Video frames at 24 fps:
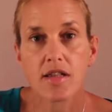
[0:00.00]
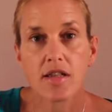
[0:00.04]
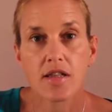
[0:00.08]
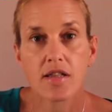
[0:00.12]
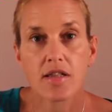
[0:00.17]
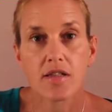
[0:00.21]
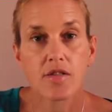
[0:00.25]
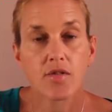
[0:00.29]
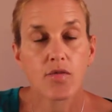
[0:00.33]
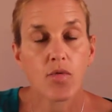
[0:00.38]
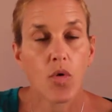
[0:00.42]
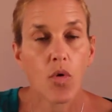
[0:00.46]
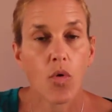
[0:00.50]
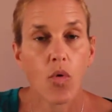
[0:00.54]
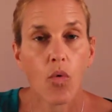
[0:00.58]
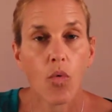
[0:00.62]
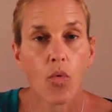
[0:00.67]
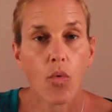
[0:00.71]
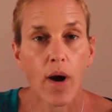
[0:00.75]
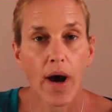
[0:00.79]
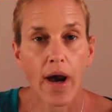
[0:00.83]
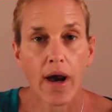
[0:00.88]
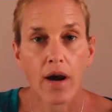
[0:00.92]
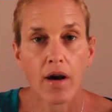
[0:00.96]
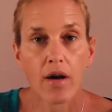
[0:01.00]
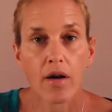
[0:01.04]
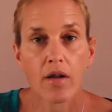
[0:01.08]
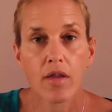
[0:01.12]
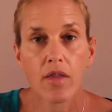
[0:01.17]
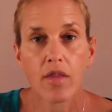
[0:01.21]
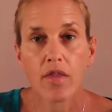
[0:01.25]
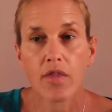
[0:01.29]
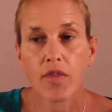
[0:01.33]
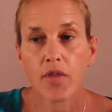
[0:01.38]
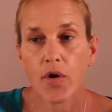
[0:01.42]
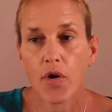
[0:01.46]
is where
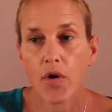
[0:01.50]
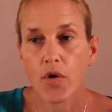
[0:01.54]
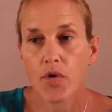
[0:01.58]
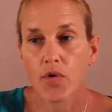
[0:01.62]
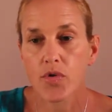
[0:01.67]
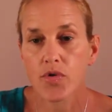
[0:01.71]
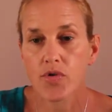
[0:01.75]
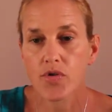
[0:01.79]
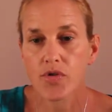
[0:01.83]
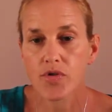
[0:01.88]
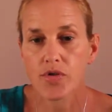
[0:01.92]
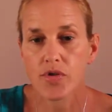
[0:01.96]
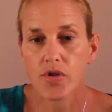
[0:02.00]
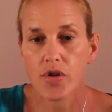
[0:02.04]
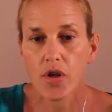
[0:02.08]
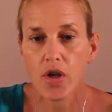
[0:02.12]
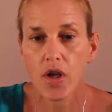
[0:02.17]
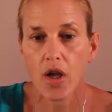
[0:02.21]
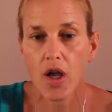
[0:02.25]
those